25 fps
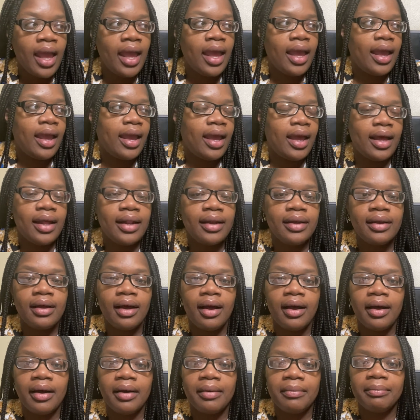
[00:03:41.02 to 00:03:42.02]
and
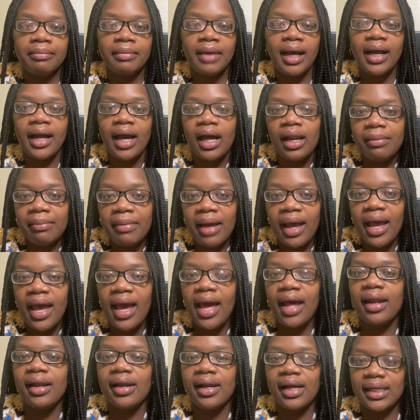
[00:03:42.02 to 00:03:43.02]
um, I got in my
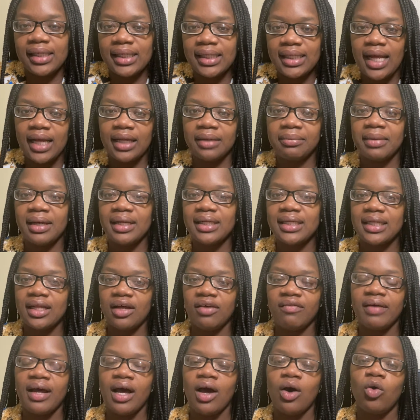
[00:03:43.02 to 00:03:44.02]
head and I psyched
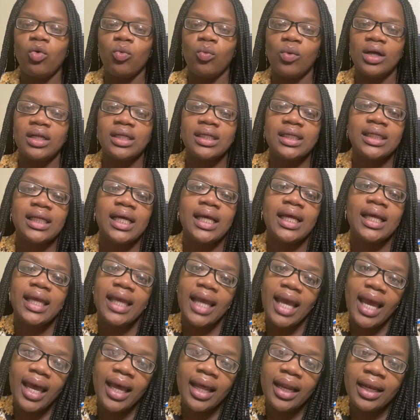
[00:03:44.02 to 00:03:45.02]
myself out once
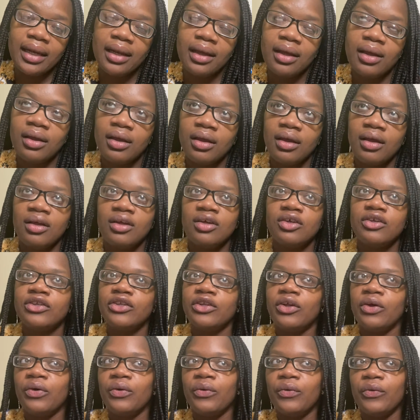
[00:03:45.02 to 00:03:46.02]
again.
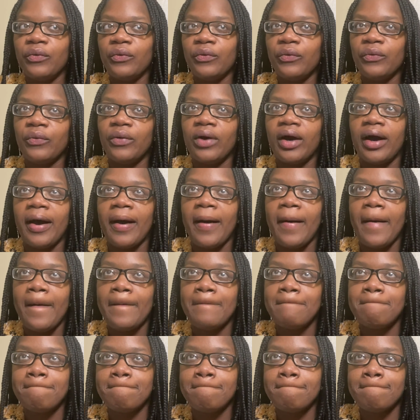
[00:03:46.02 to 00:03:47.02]
So
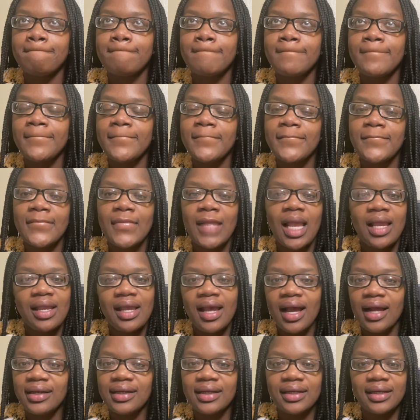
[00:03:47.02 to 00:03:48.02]
um,
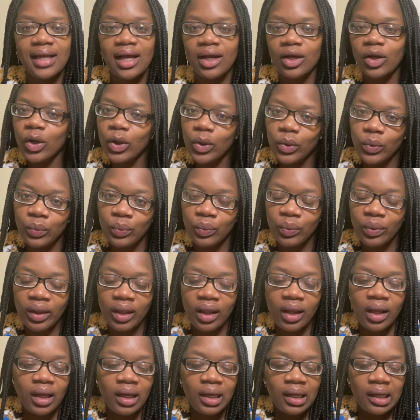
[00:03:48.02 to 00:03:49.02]
yeah, I did not go.
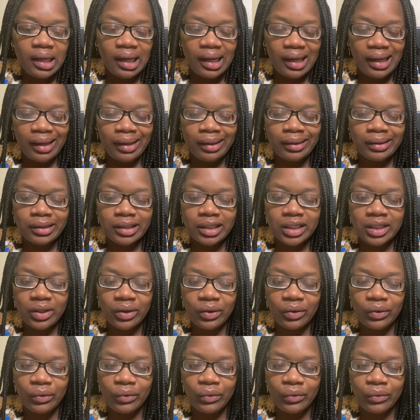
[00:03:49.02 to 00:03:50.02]
And
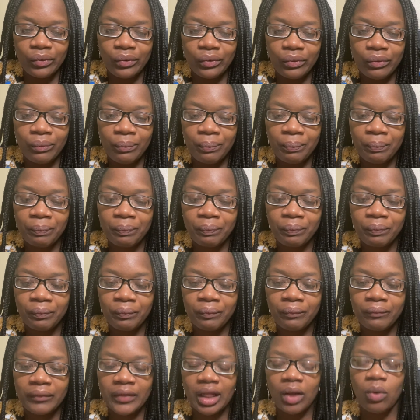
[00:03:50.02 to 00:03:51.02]
so
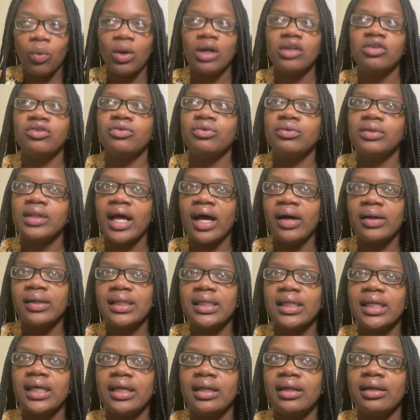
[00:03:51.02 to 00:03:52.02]
what, two
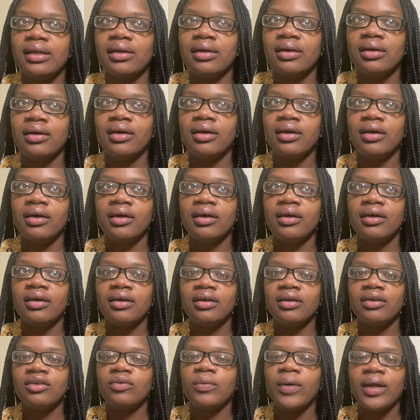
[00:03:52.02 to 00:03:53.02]
thousand
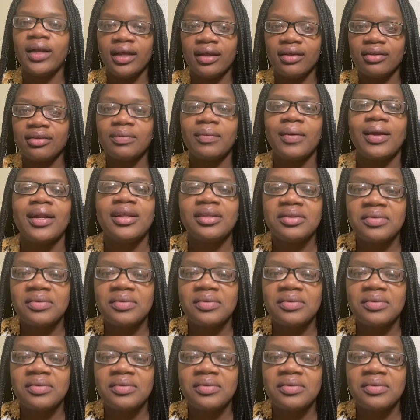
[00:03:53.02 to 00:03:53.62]
twenty, twenty